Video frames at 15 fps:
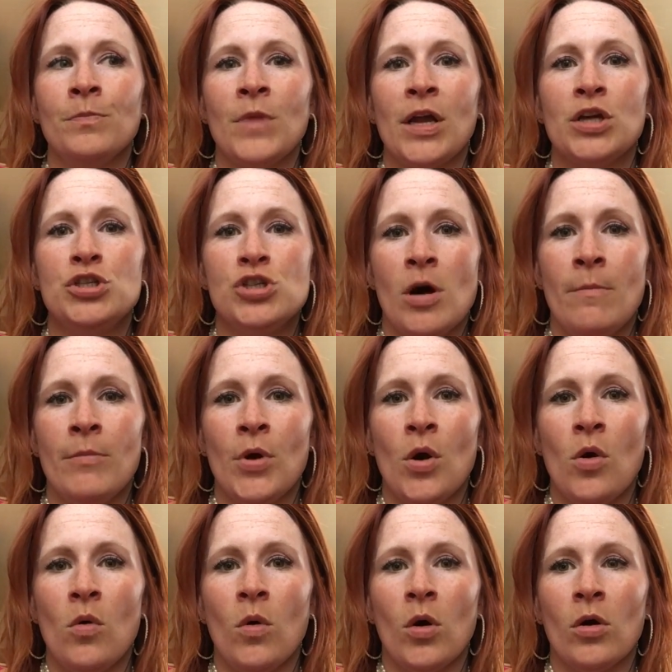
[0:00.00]
like a
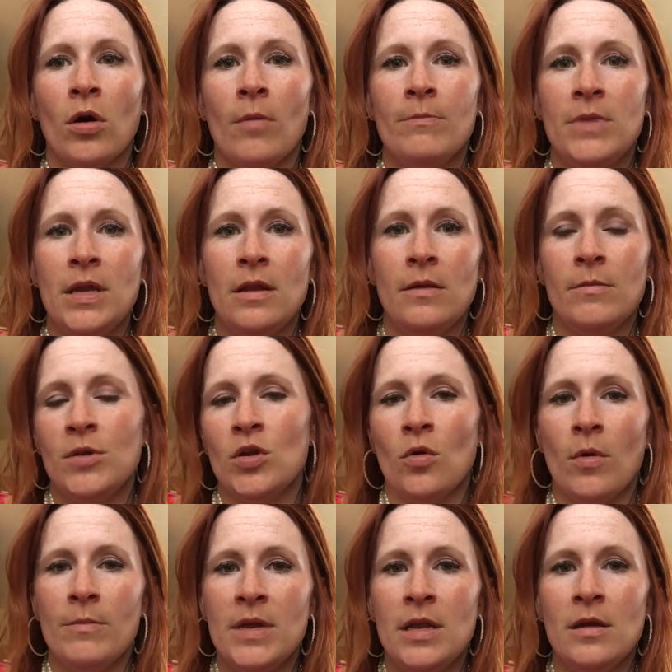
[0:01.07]
jumbo or a
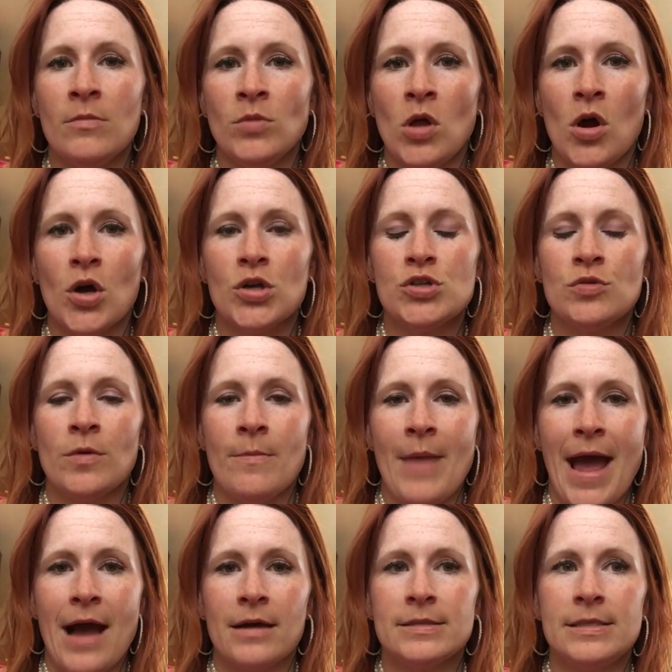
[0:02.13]
medium large or a
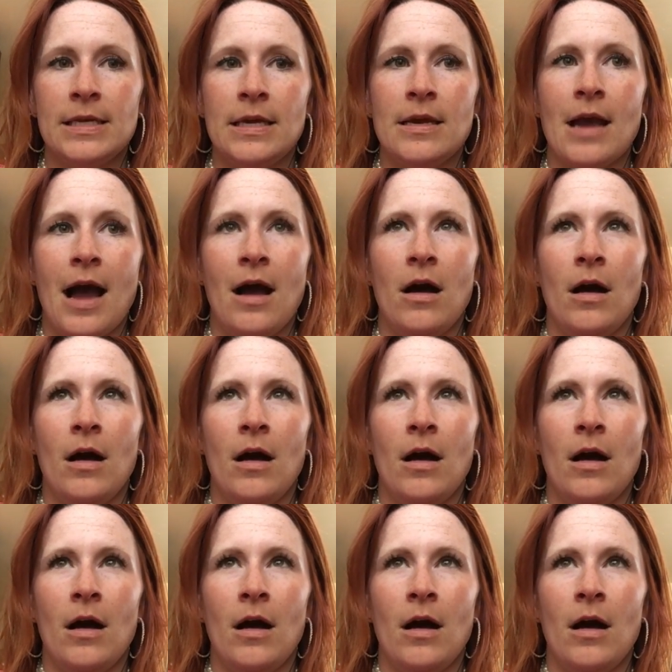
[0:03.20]
maxi.